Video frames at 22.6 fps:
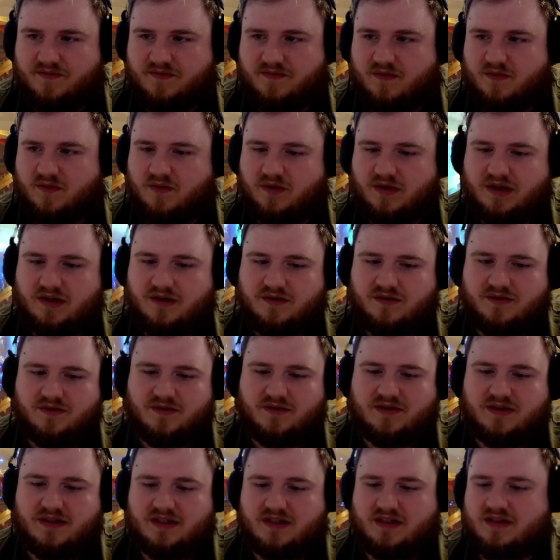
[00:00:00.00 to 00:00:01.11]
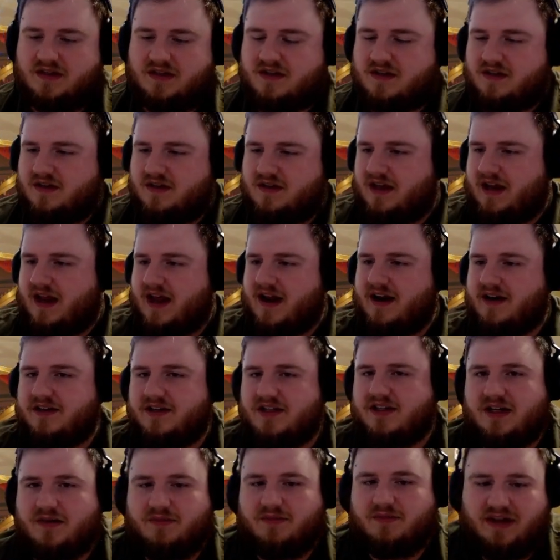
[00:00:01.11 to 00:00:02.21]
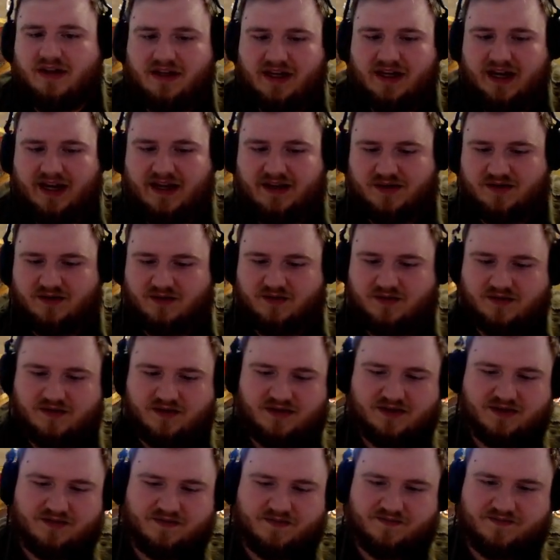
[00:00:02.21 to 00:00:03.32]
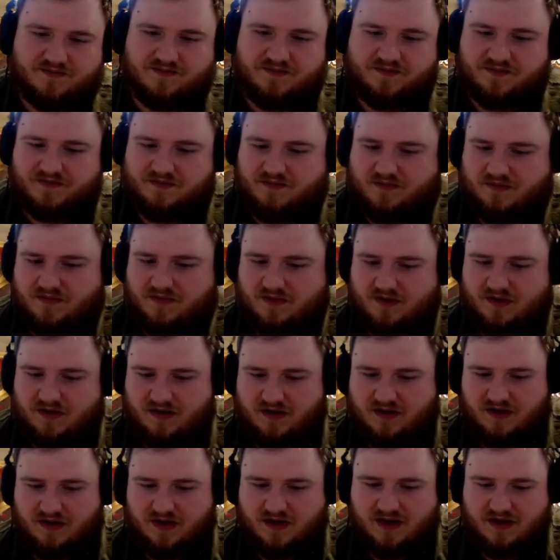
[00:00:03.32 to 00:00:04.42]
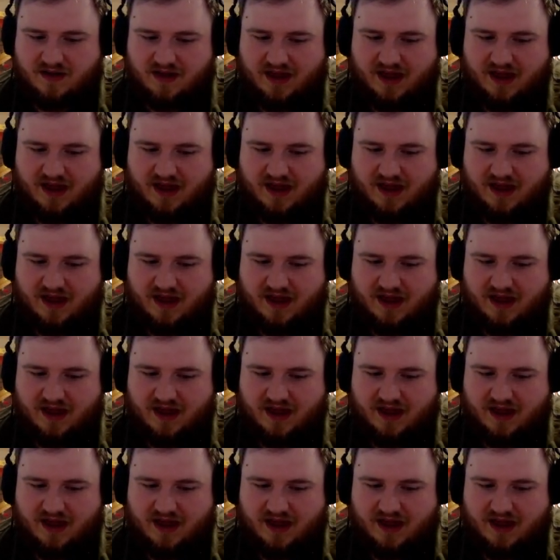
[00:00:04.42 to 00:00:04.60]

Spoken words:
we'll use an energy to play the Gaia Souls. That